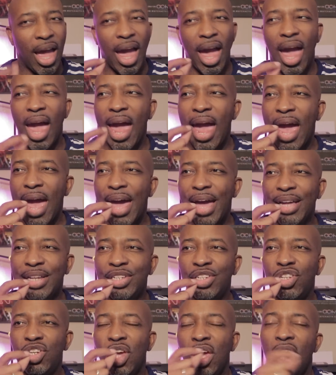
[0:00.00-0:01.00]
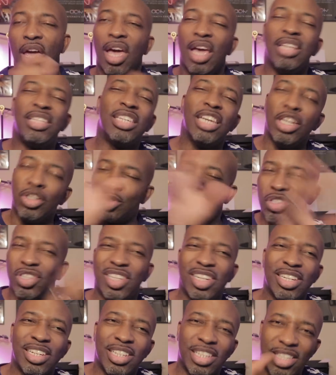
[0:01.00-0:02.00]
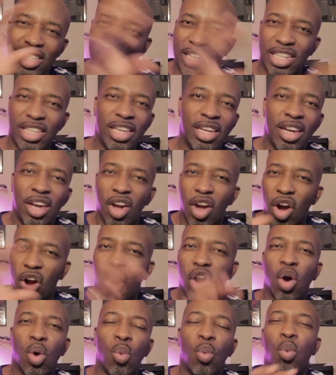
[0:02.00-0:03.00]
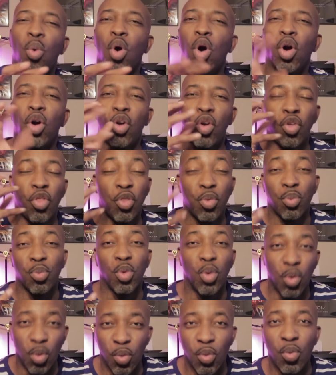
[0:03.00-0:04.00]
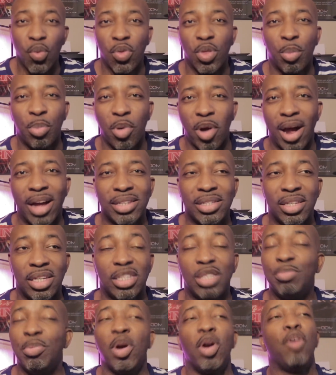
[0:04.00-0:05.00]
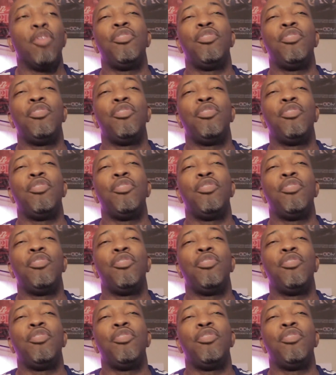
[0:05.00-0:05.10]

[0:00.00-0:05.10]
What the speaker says: And it's interesting to see her work through the process. But her